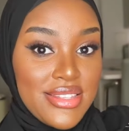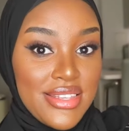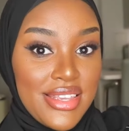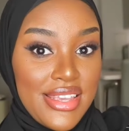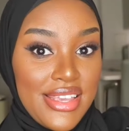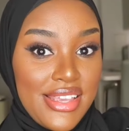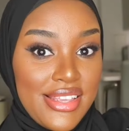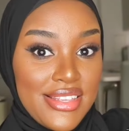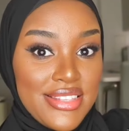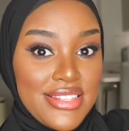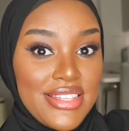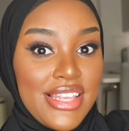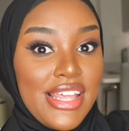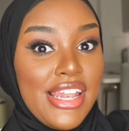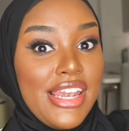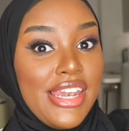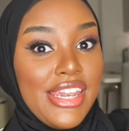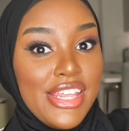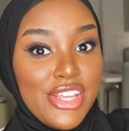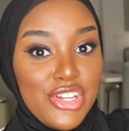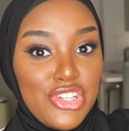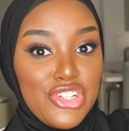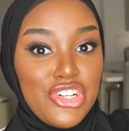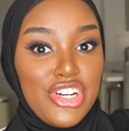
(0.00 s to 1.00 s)
is
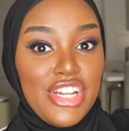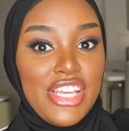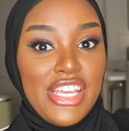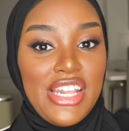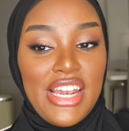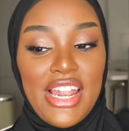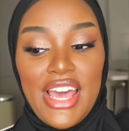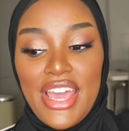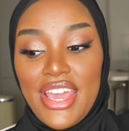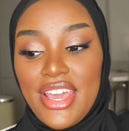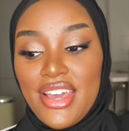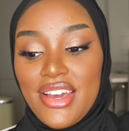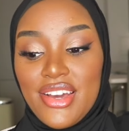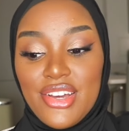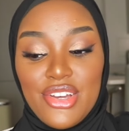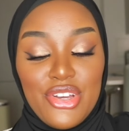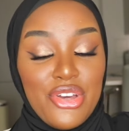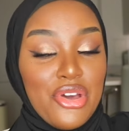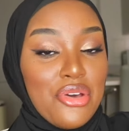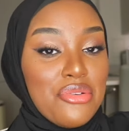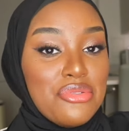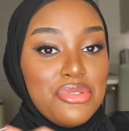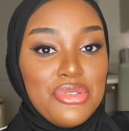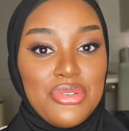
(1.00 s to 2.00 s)
literally like
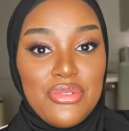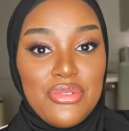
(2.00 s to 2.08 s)
go-to